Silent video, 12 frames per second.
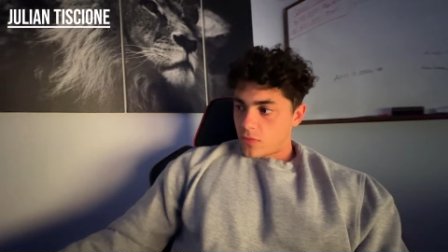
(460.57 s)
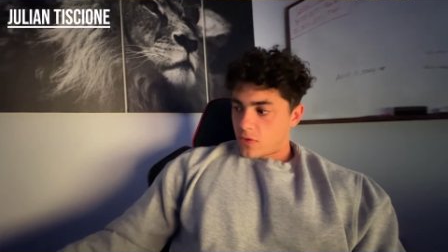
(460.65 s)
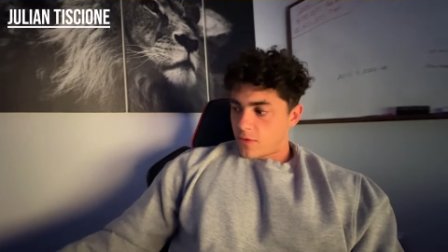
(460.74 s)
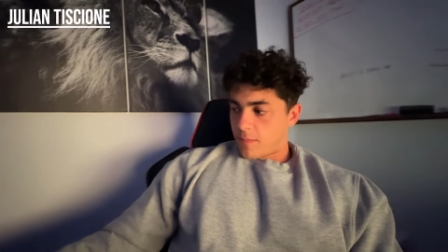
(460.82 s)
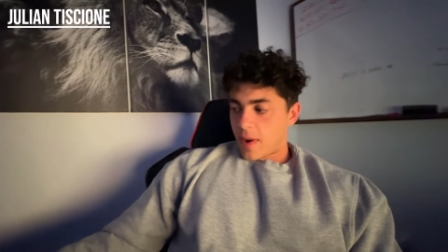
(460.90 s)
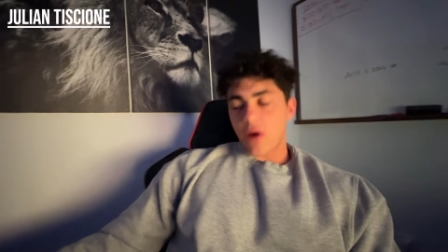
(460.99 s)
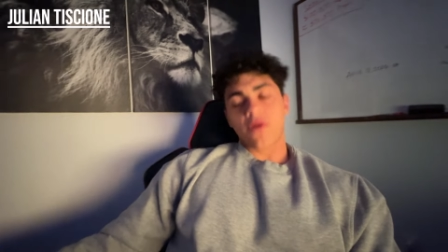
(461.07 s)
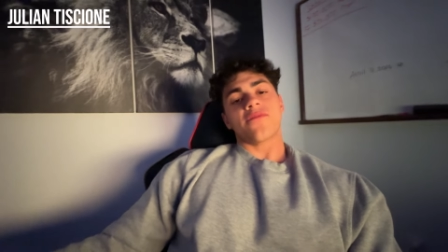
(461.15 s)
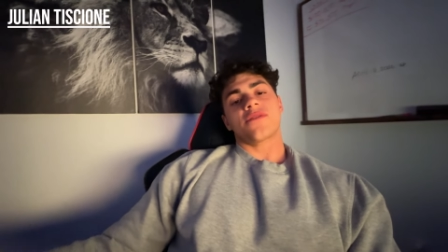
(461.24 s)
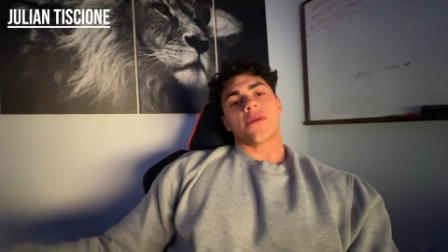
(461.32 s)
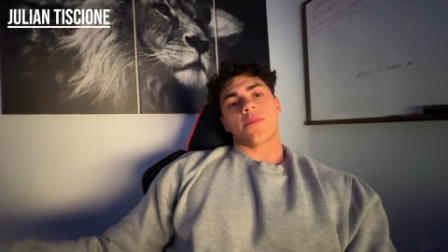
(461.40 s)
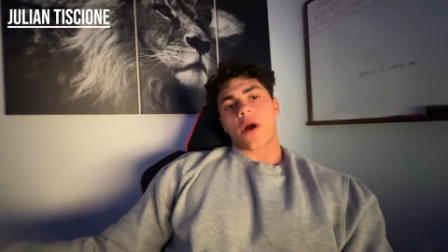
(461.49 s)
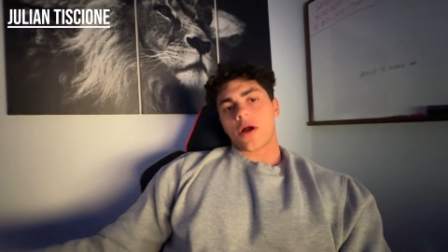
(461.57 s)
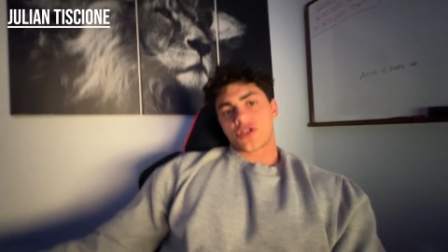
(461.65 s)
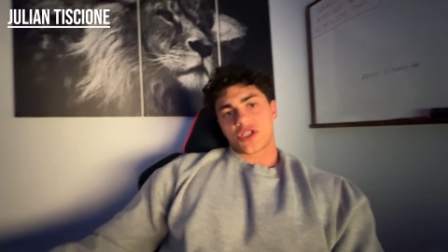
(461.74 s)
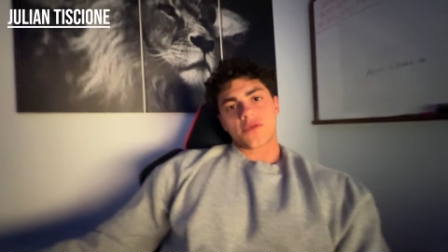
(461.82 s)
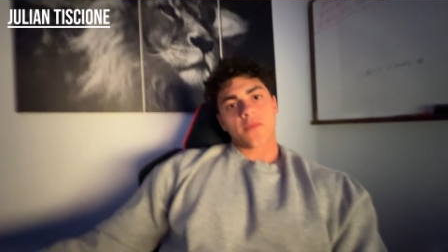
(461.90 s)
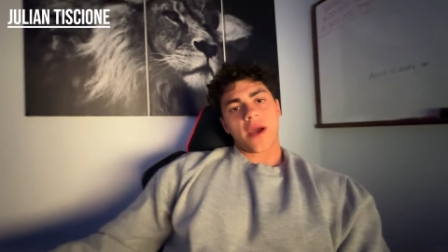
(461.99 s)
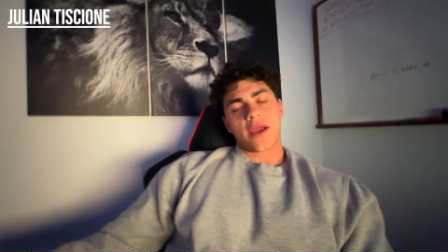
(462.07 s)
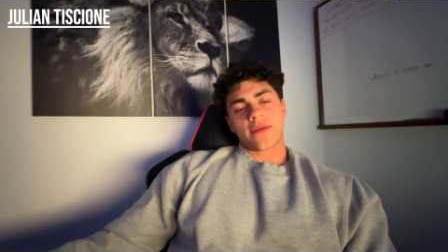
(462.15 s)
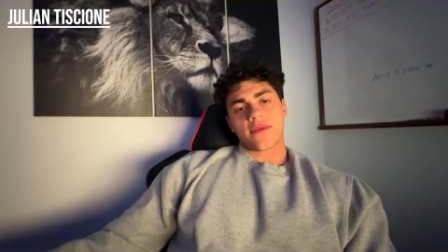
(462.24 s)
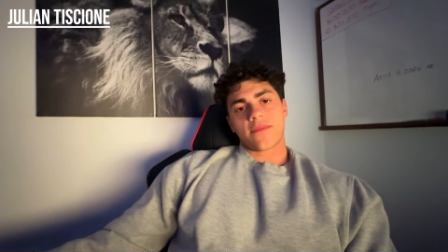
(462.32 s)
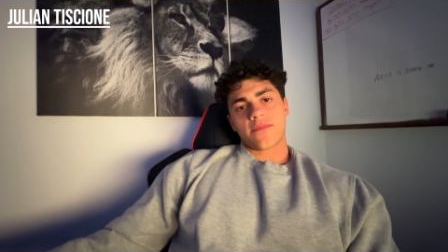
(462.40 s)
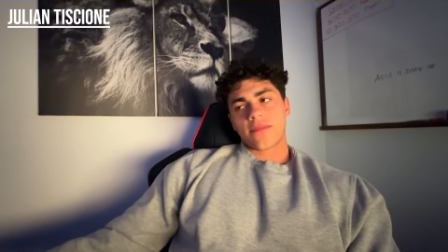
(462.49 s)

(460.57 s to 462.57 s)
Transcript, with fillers: The Power of Subconscious Mind,